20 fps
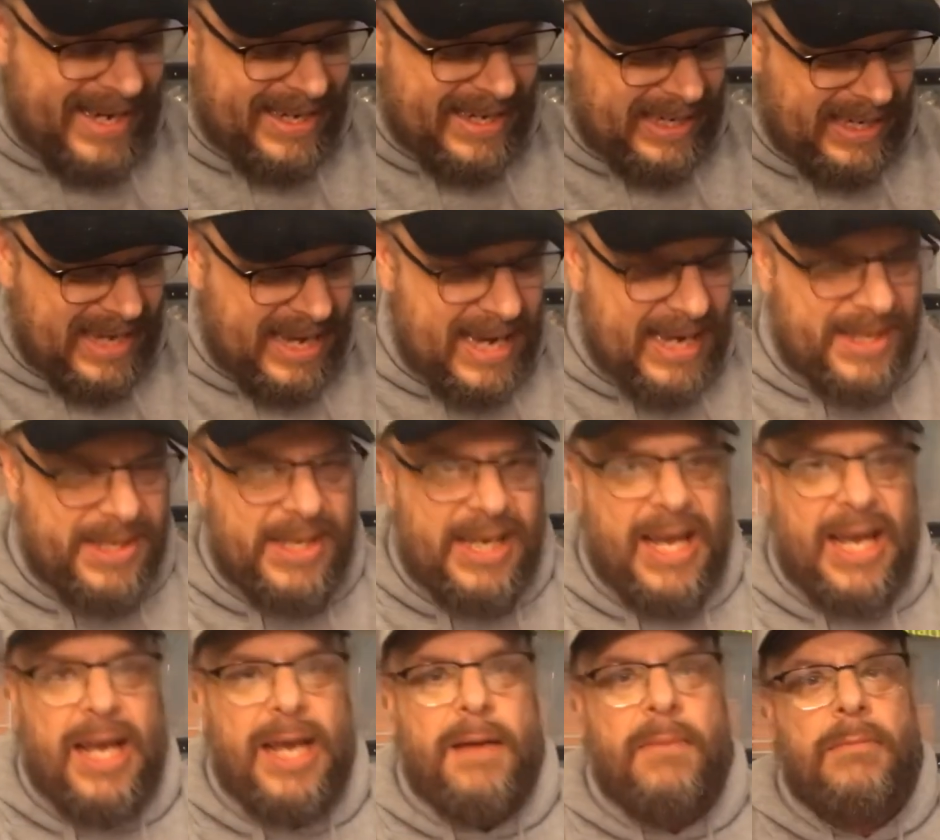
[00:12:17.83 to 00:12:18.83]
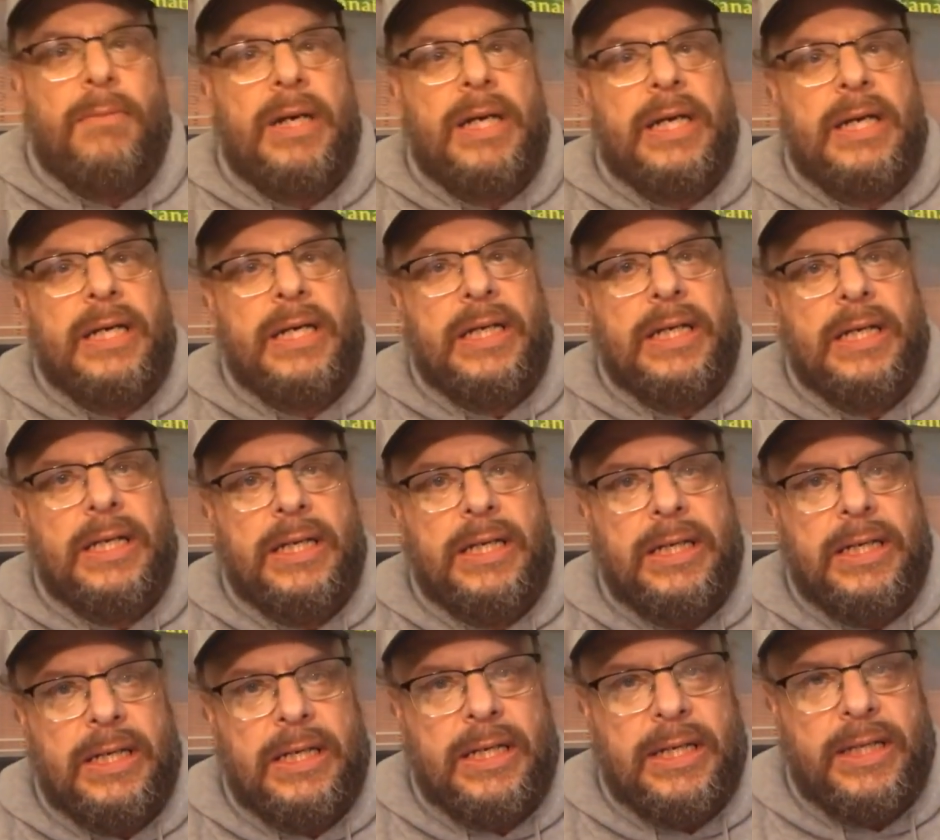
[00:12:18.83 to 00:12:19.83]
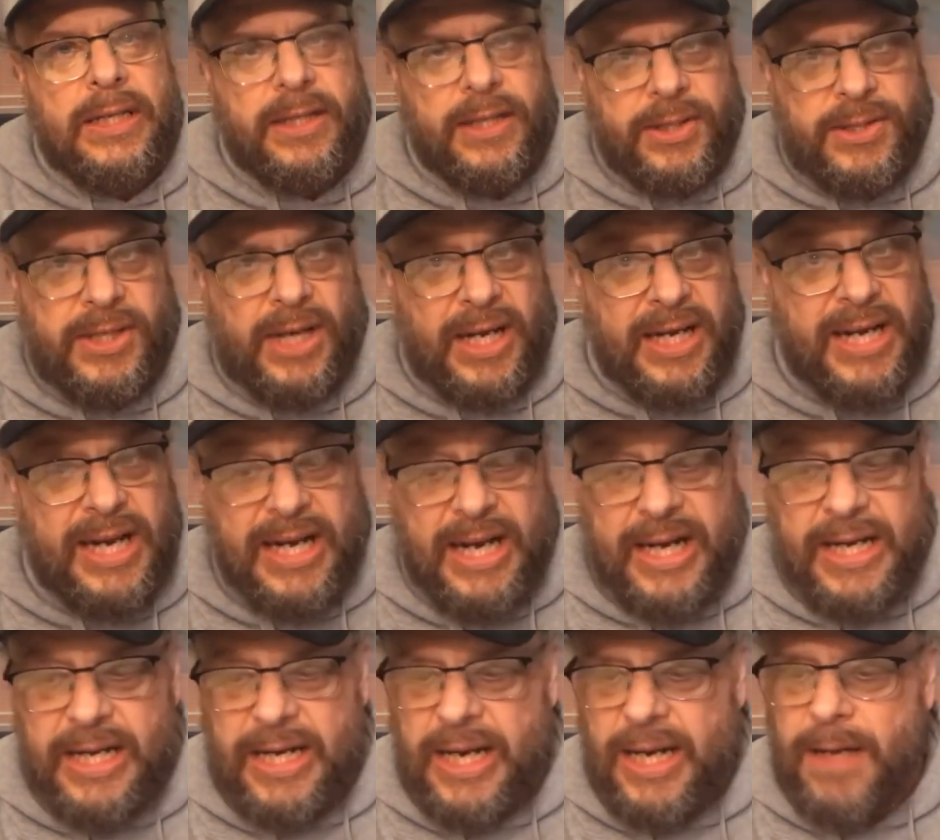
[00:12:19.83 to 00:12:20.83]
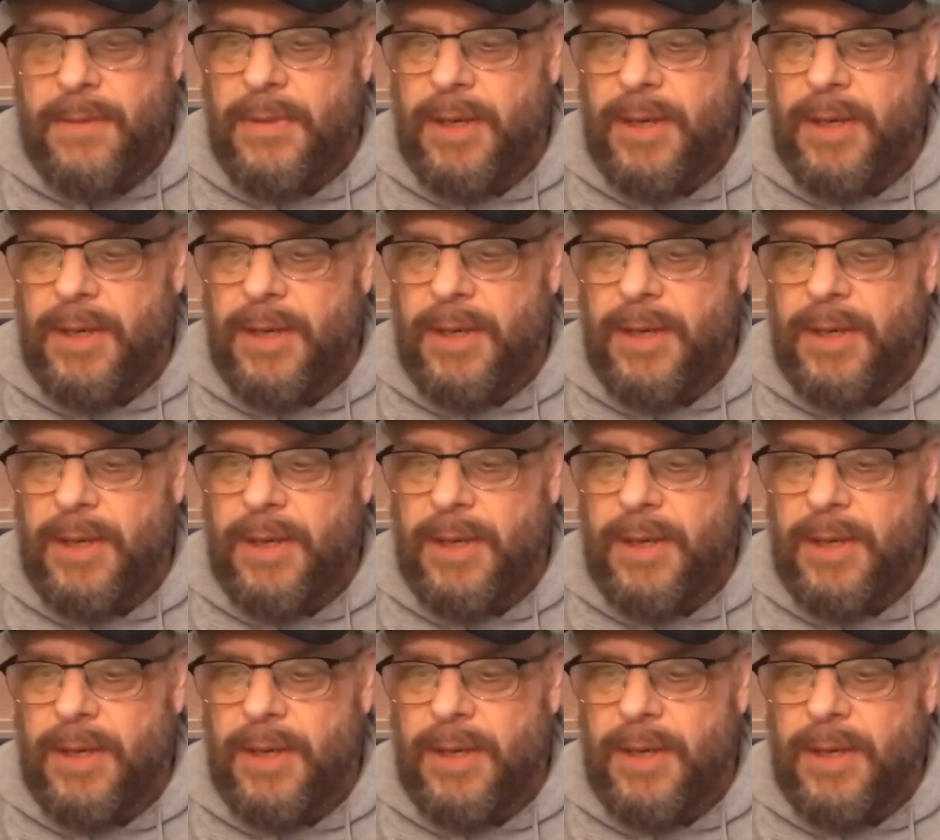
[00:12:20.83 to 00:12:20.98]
to last game, the Sunday night game,